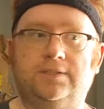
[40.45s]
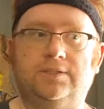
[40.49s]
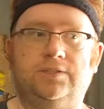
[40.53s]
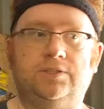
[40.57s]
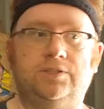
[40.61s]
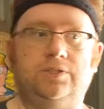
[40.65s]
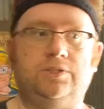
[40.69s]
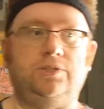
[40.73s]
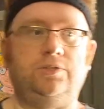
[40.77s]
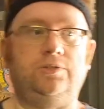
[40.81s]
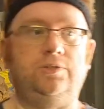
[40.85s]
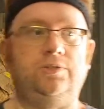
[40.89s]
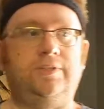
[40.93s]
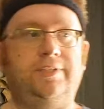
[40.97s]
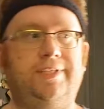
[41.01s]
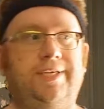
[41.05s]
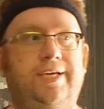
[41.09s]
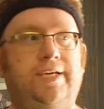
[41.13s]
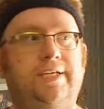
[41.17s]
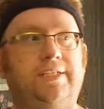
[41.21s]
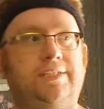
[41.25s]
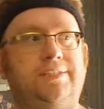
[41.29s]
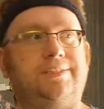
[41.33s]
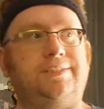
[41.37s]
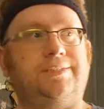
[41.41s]

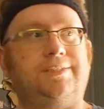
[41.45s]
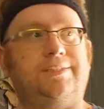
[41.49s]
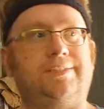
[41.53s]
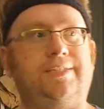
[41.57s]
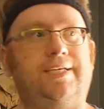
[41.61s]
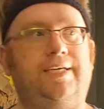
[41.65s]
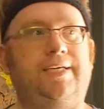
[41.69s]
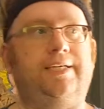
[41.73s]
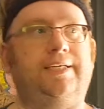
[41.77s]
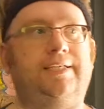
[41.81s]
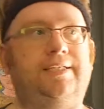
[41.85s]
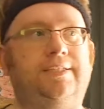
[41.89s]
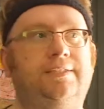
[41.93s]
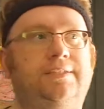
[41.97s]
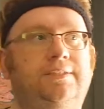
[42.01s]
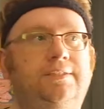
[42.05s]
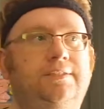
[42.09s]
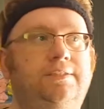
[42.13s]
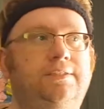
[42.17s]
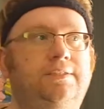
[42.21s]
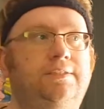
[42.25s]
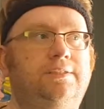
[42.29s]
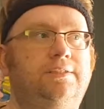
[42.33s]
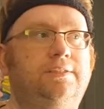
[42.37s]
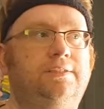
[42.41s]

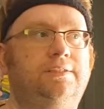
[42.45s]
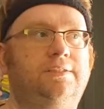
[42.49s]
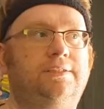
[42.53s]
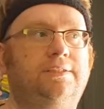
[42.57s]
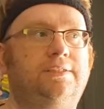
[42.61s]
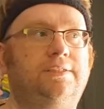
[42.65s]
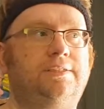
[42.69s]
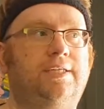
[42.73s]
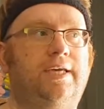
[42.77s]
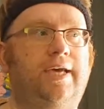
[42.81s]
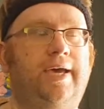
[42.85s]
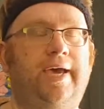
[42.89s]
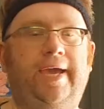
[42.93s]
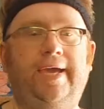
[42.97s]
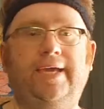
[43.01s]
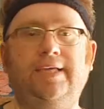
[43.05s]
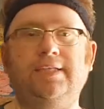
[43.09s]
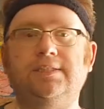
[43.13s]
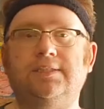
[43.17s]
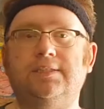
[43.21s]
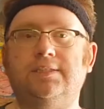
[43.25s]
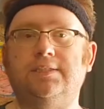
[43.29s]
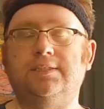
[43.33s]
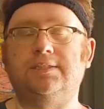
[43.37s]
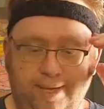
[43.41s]

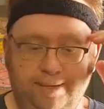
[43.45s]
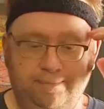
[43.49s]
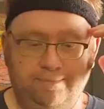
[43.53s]
2008.